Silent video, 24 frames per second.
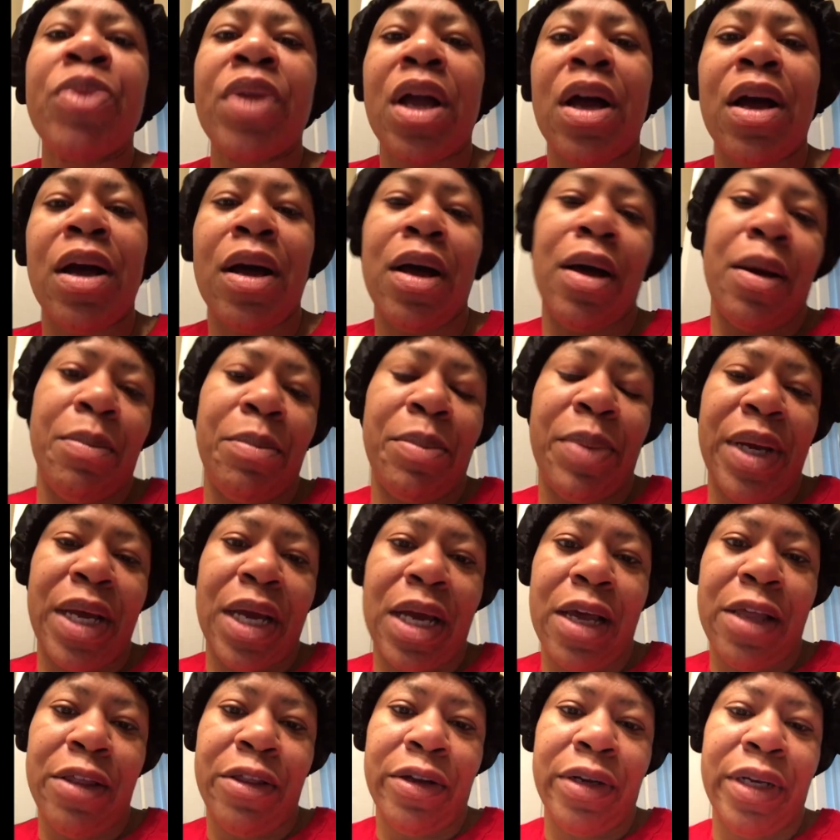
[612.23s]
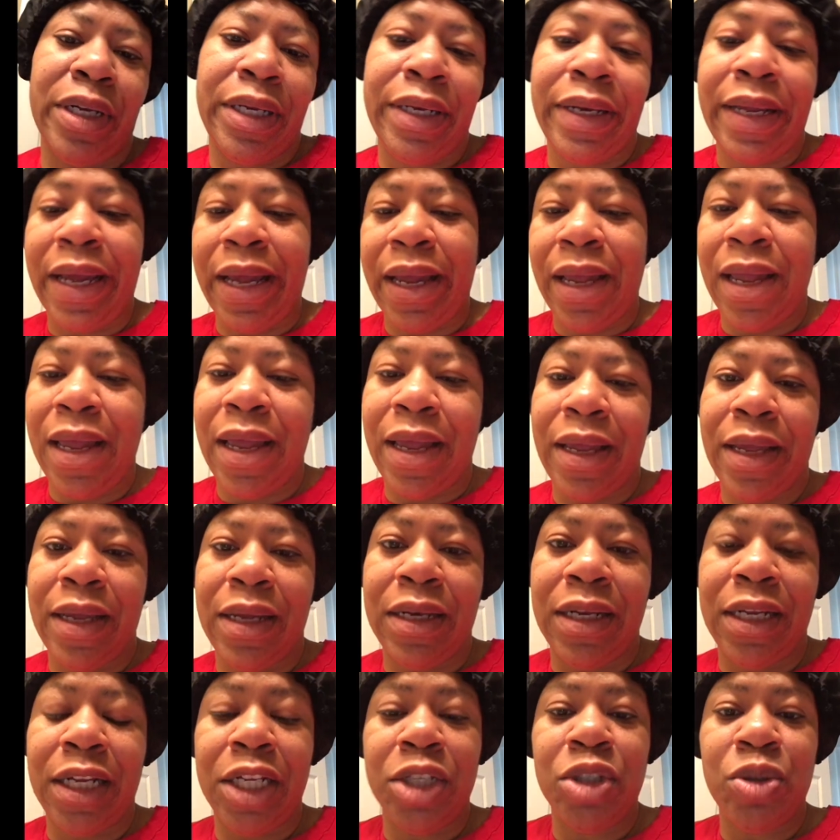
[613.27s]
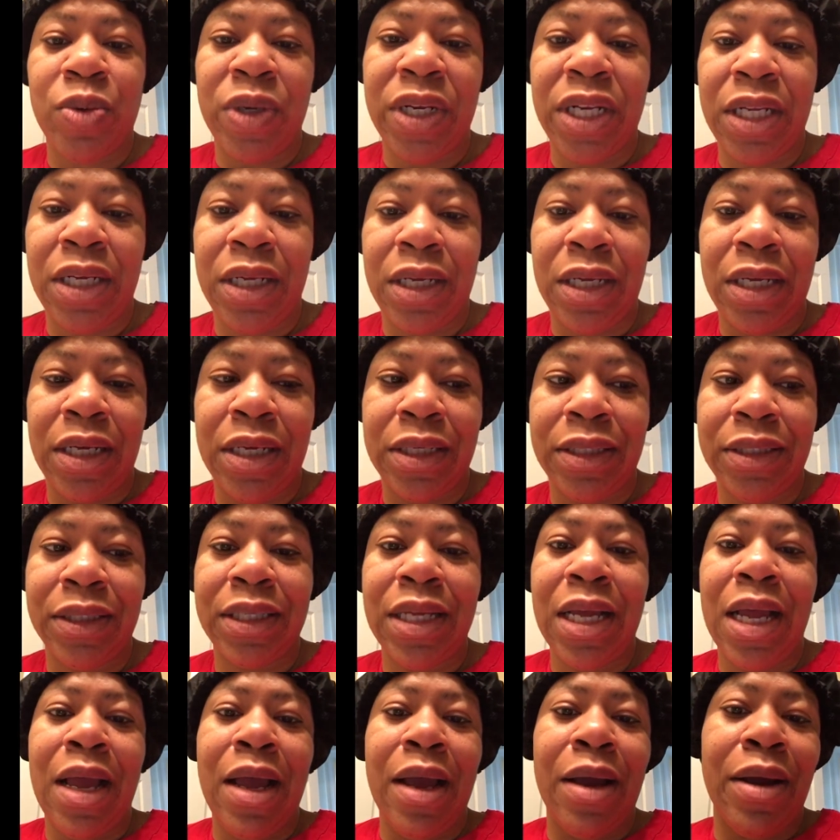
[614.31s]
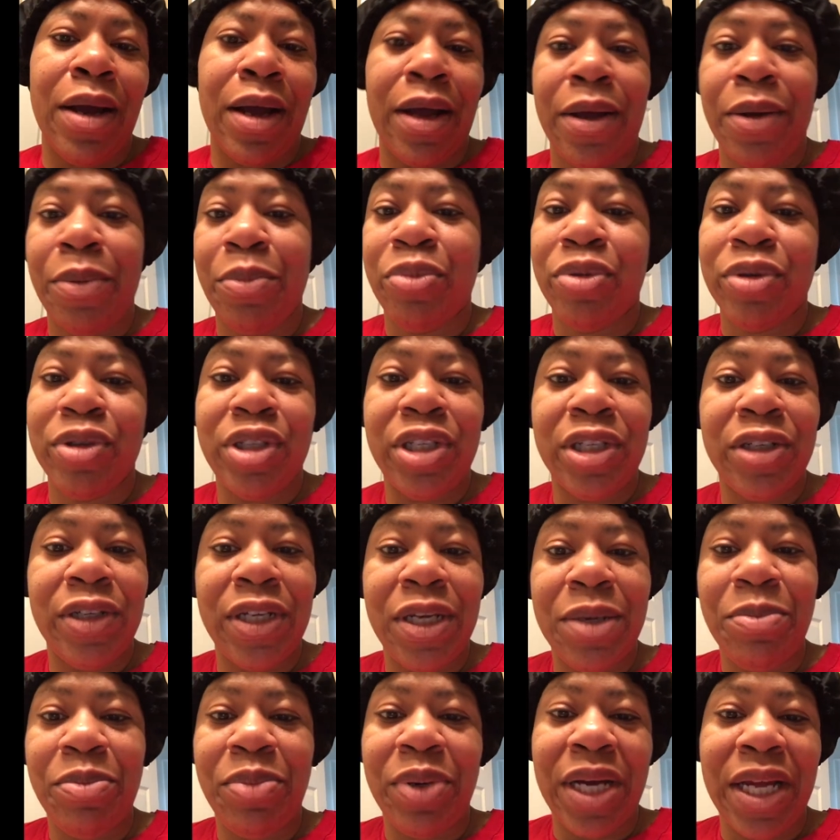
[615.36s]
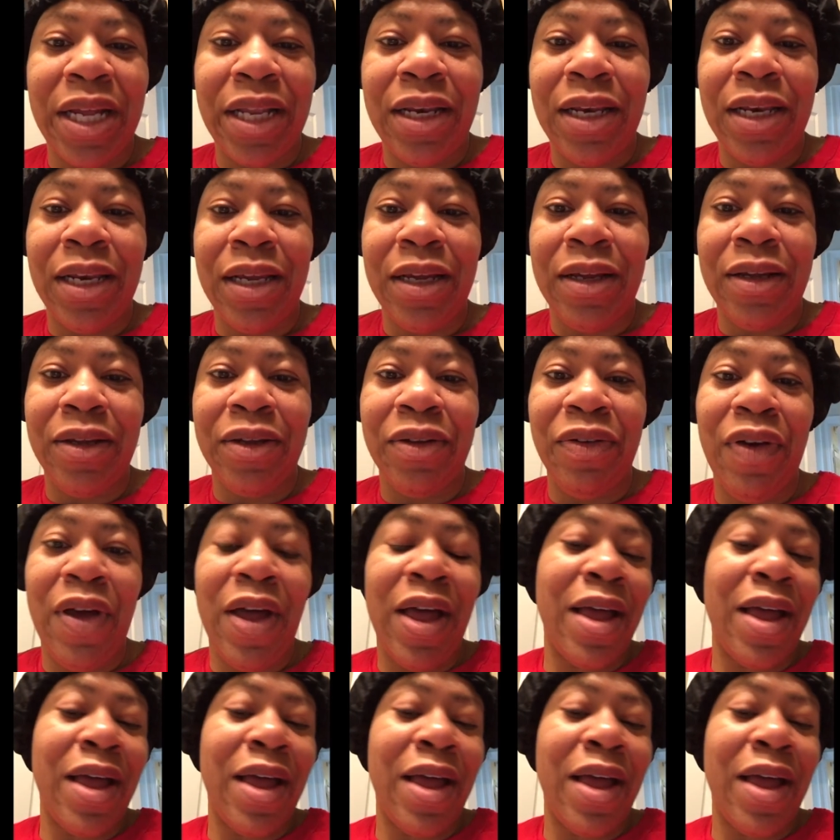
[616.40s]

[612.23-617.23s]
But other than that, hey, it is what it is. Brazilian butt lift.